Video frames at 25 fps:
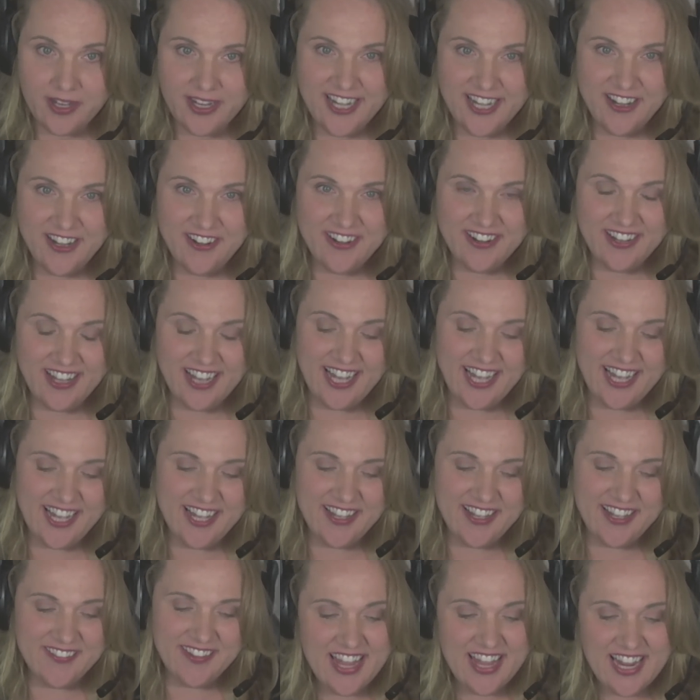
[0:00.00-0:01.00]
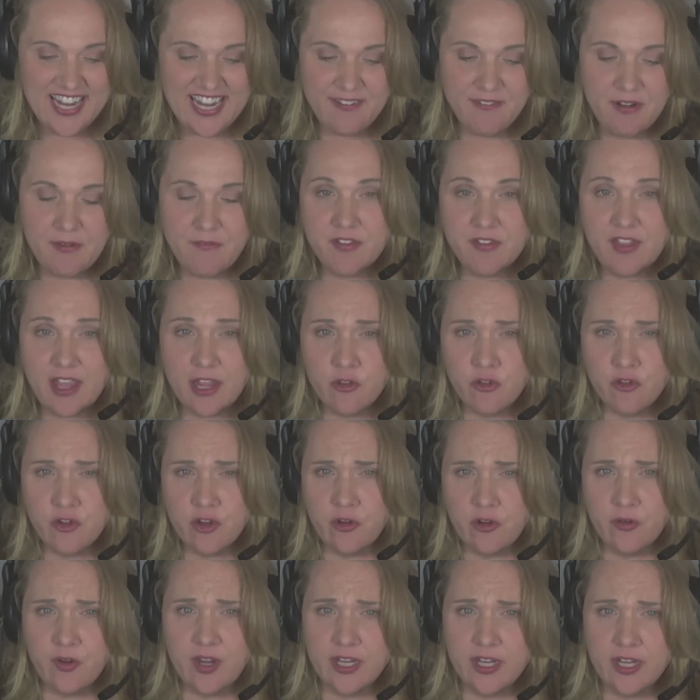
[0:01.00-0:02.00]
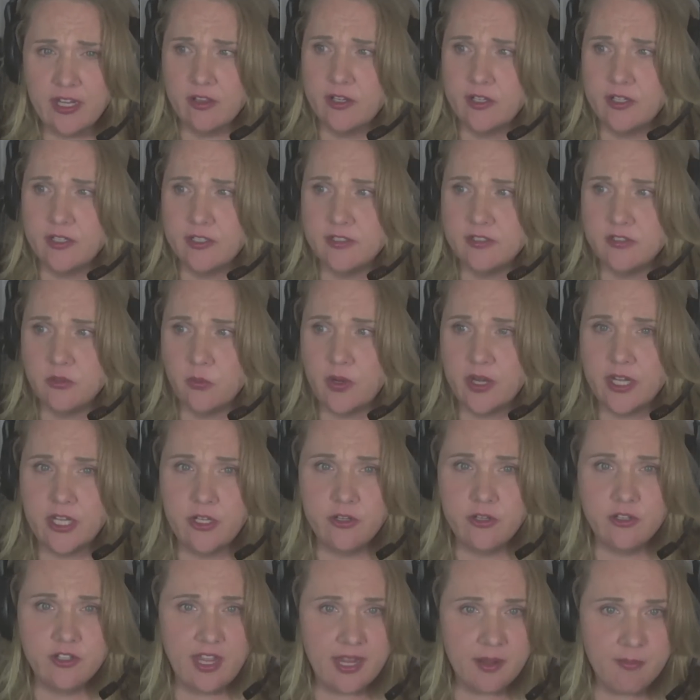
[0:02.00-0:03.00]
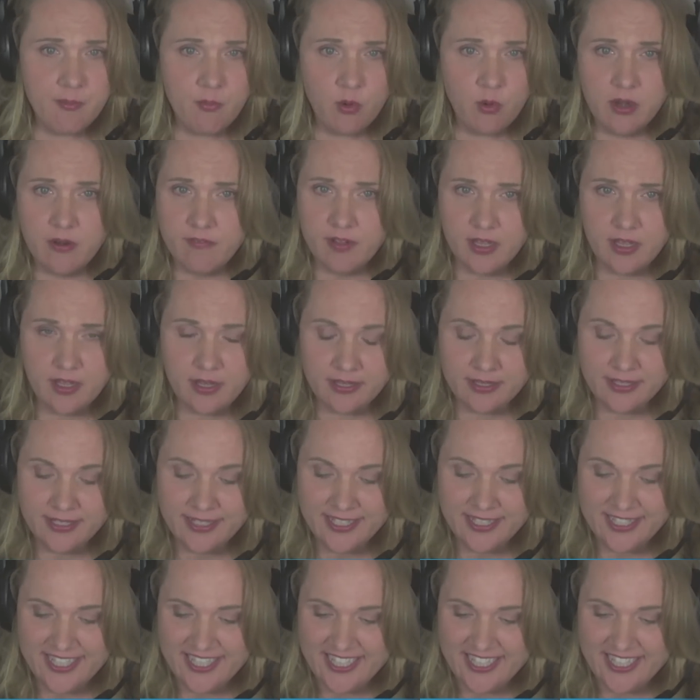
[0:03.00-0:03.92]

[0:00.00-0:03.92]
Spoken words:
even if it's extracurriculars where you take more of a